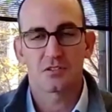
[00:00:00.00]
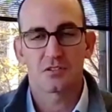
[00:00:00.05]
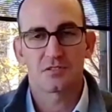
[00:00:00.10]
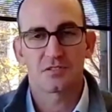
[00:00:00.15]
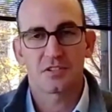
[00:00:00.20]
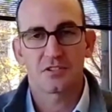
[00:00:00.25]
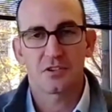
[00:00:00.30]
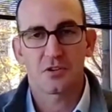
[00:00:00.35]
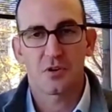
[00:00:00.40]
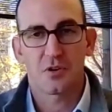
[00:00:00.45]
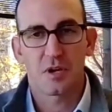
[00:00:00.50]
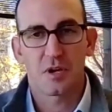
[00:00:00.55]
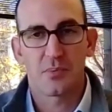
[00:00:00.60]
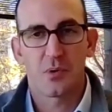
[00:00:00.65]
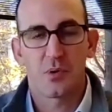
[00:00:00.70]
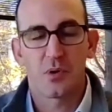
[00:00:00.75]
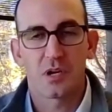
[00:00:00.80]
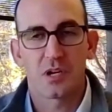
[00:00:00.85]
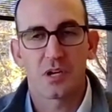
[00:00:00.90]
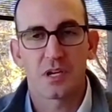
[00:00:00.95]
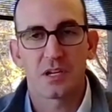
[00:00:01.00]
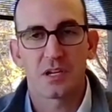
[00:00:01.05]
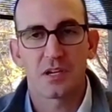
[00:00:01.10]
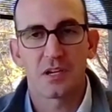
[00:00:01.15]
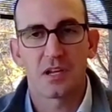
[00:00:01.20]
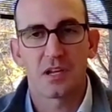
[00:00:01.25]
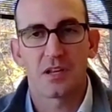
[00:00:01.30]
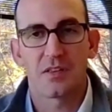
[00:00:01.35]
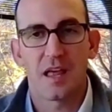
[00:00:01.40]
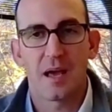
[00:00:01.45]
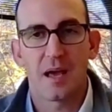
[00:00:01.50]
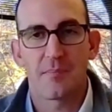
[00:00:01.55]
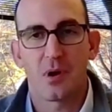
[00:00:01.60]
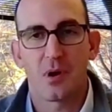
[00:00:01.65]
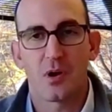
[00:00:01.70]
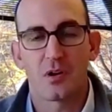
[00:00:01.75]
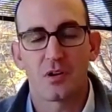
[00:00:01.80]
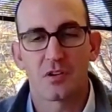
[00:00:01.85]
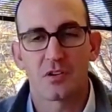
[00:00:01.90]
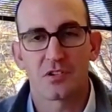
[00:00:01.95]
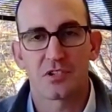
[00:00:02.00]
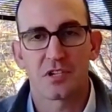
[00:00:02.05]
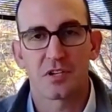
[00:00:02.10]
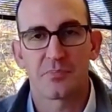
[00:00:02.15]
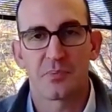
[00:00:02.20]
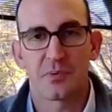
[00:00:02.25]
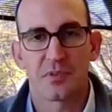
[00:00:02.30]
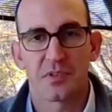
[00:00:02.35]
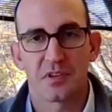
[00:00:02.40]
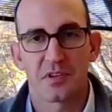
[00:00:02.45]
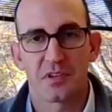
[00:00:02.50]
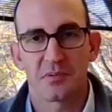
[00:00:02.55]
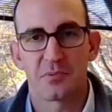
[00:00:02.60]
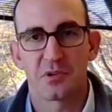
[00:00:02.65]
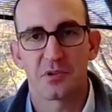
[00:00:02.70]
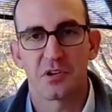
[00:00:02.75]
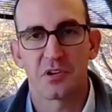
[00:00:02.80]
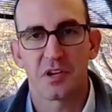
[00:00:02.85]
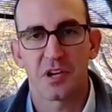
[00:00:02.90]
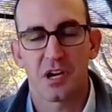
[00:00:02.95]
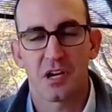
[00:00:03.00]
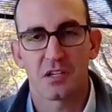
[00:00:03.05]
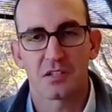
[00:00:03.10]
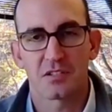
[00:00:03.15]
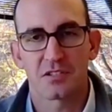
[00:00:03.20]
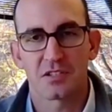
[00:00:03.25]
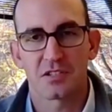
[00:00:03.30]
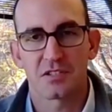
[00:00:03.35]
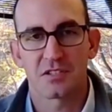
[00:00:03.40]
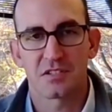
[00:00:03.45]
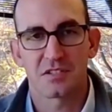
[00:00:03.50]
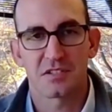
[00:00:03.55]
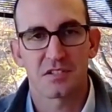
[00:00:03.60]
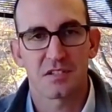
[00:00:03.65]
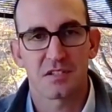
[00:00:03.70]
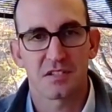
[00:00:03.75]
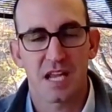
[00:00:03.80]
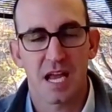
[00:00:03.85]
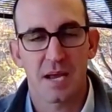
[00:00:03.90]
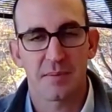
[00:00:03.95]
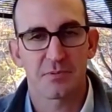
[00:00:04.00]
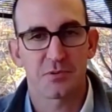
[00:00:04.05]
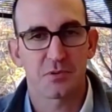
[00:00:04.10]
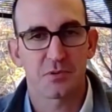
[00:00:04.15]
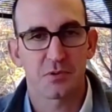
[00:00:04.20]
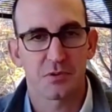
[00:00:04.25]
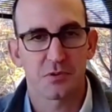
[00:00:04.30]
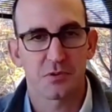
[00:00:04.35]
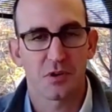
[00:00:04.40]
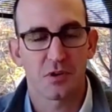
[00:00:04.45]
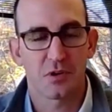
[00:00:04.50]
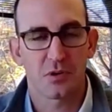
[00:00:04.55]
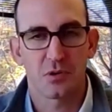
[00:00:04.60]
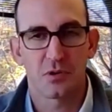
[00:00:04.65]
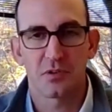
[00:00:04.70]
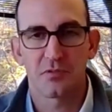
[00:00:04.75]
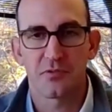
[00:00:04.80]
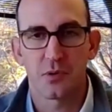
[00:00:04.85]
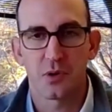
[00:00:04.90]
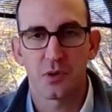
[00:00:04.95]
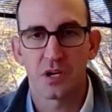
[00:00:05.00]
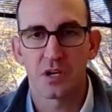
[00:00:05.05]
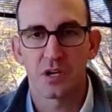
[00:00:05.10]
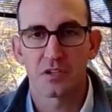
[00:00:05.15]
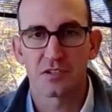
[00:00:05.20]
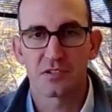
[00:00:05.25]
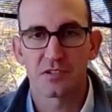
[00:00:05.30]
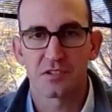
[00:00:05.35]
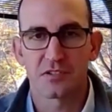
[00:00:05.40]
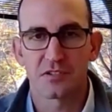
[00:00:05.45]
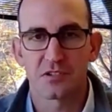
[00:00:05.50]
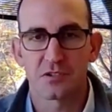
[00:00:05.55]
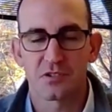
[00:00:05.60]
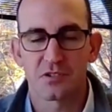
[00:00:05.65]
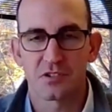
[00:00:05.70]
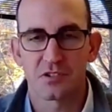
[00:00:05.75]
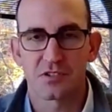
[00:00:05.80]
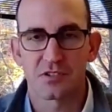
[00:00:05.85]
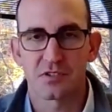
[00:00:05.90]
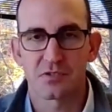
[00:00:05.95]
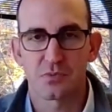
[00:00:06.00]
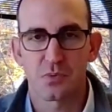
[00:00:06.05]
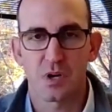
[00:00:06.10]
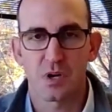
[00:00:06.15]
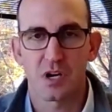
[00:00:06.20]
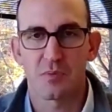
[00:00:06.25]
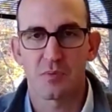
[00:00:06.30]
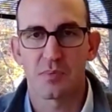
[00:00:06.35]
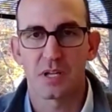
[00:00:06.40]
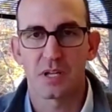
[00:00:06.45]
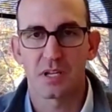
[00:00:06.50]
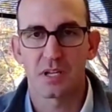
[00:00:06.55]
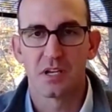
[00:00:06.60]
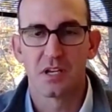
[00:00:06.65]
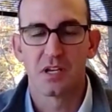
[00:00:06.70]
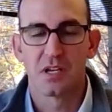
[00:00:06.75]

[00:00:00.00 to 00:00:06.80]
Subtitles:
such a great point, and that partnership with the community colleges is absolutely critical, and the four-year institutions as well. But